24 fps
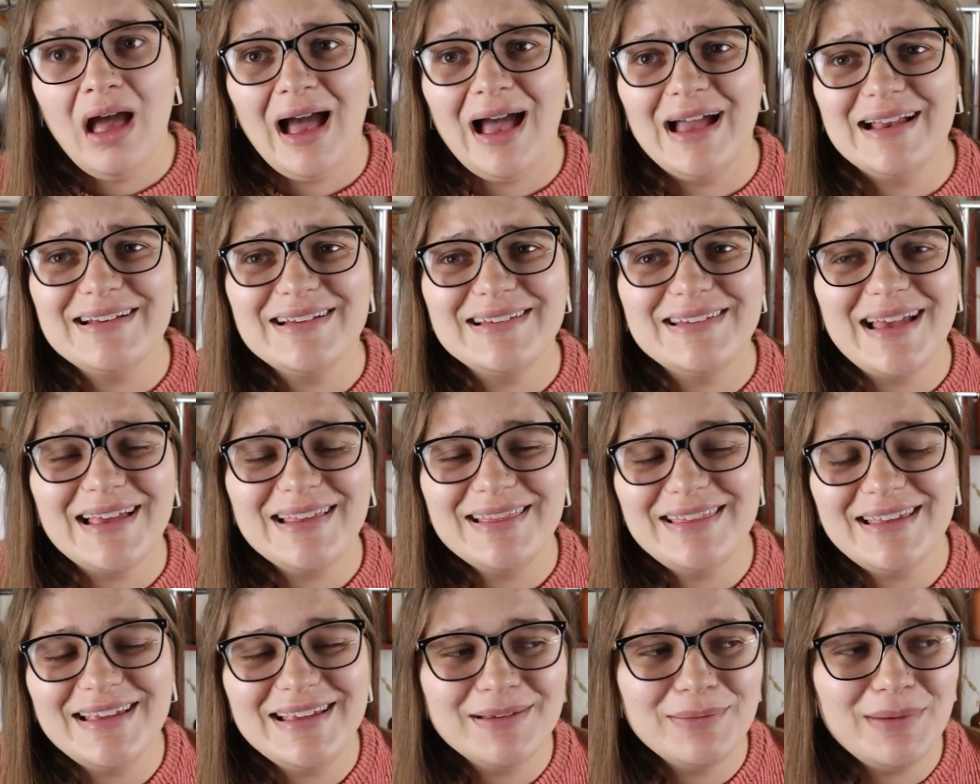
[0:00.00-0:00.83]
I just, I
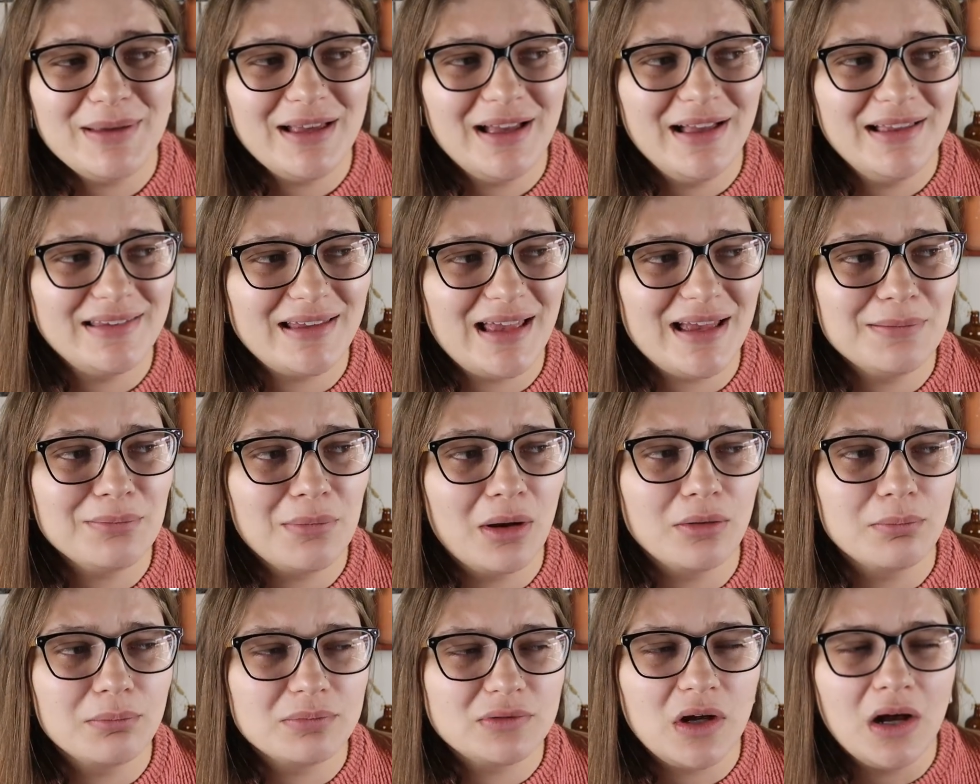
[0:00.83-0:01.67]
think because
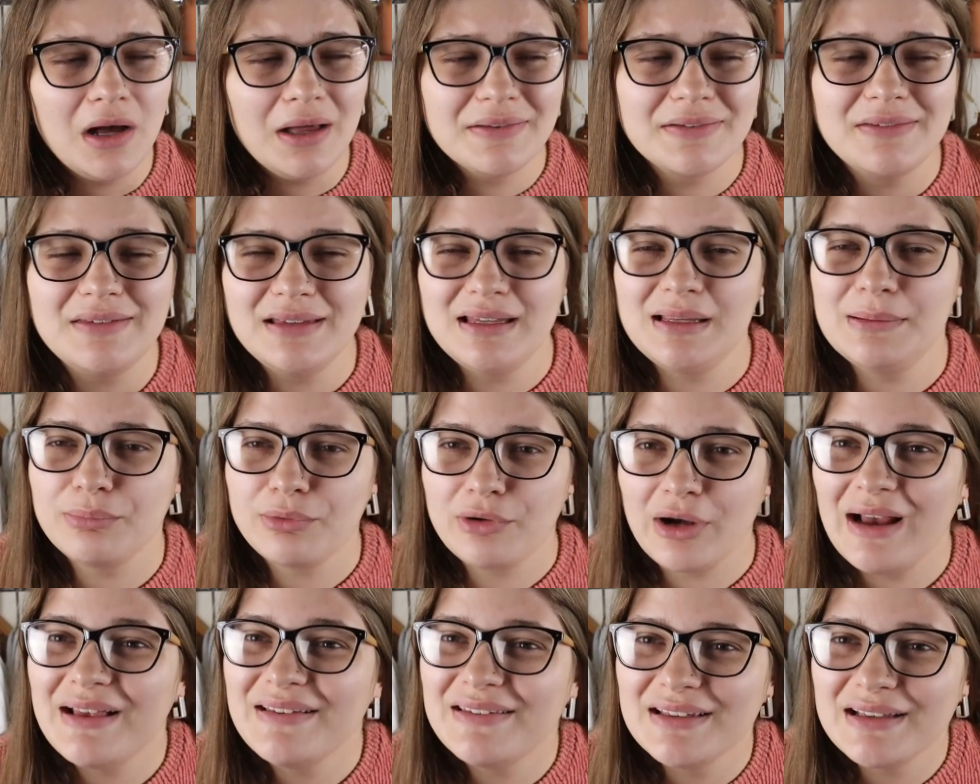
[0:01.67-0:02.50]
I'm constantly
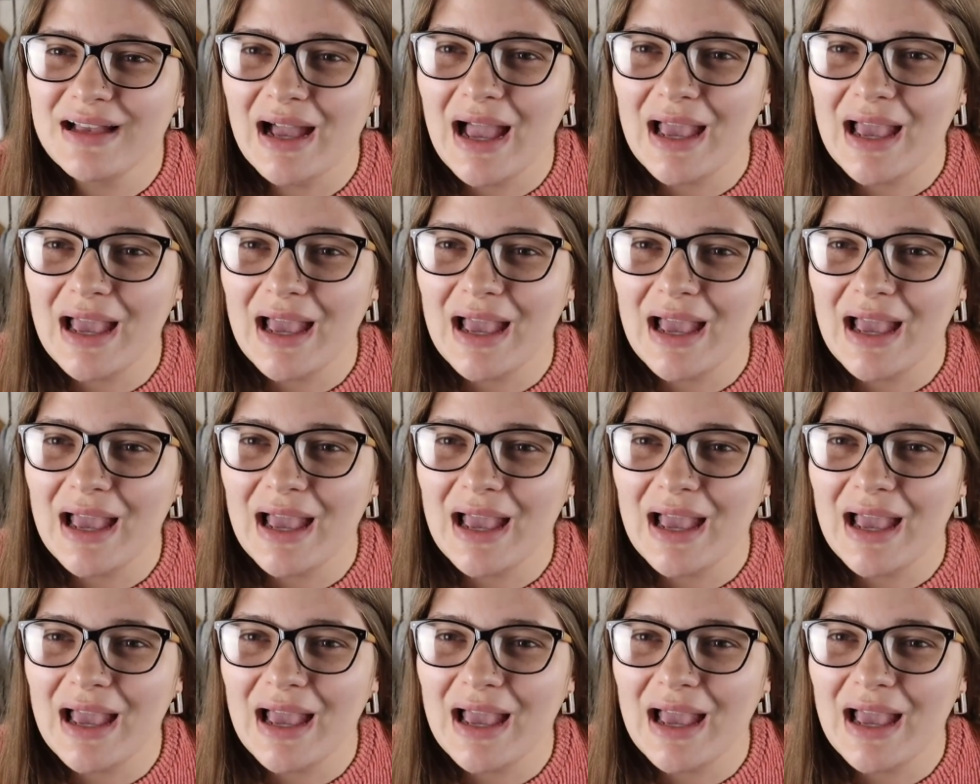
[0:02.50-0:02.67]
pricing